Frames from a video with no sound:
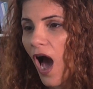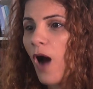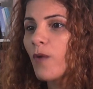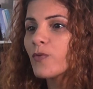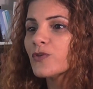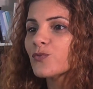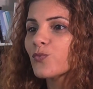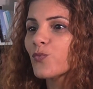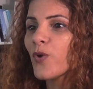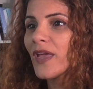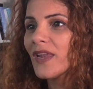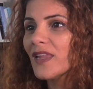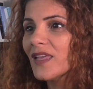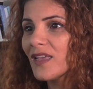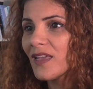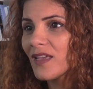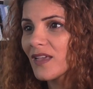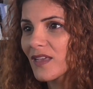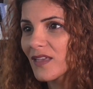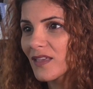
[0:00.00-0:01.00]
I was
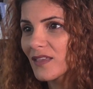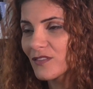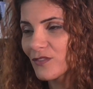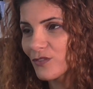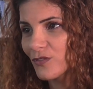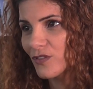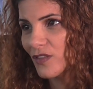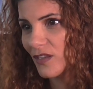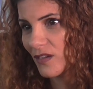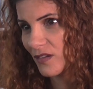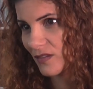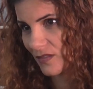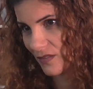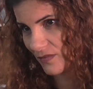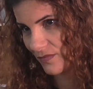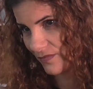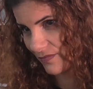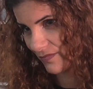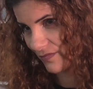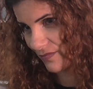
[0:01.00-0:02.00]
waiting to the
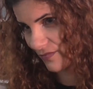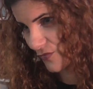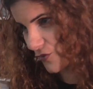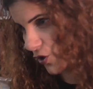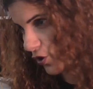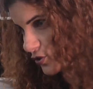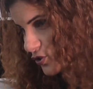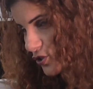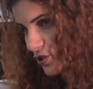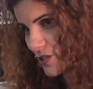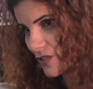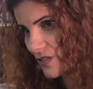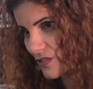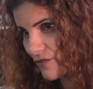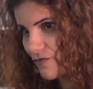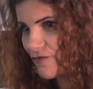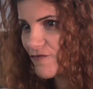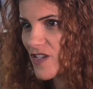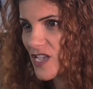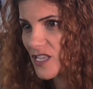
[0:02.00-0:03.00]
doctors
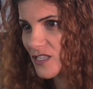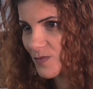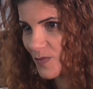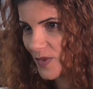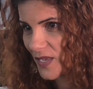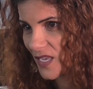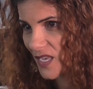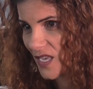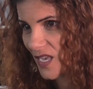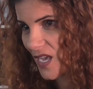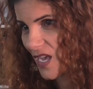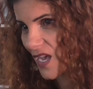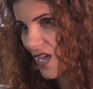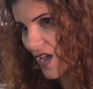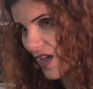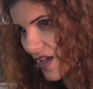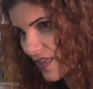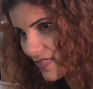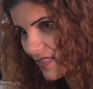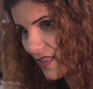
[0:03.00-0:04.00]
fix me,
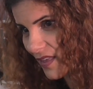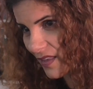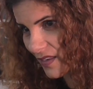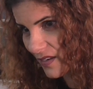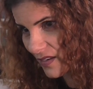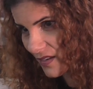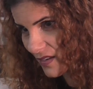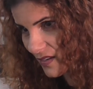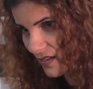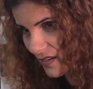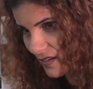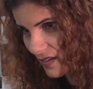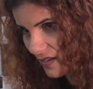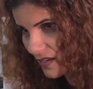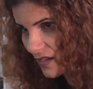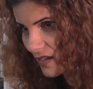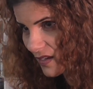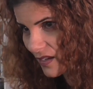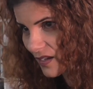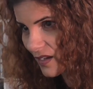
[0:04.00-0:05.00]
and then
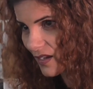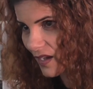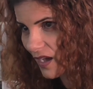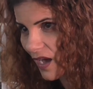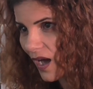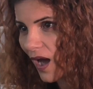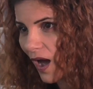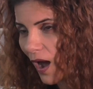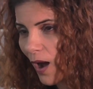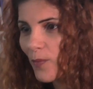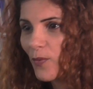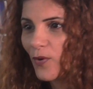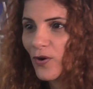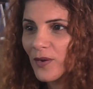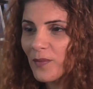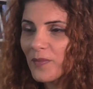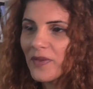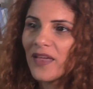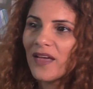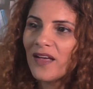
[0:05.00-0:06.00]
I'm
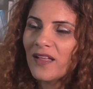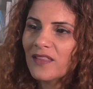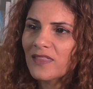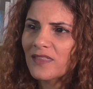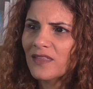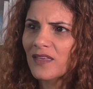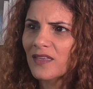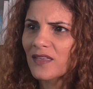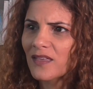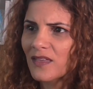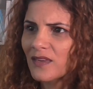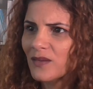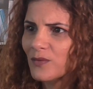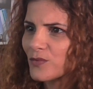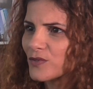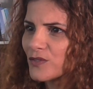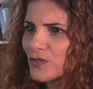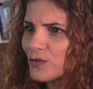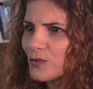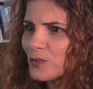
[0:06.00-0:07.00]
gonna be healthy again.
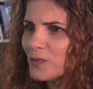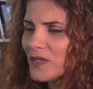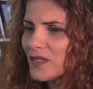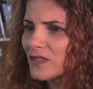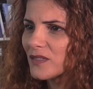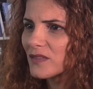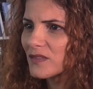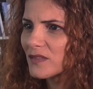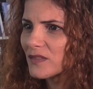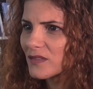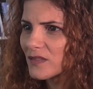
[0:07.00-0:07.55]
What do you mean?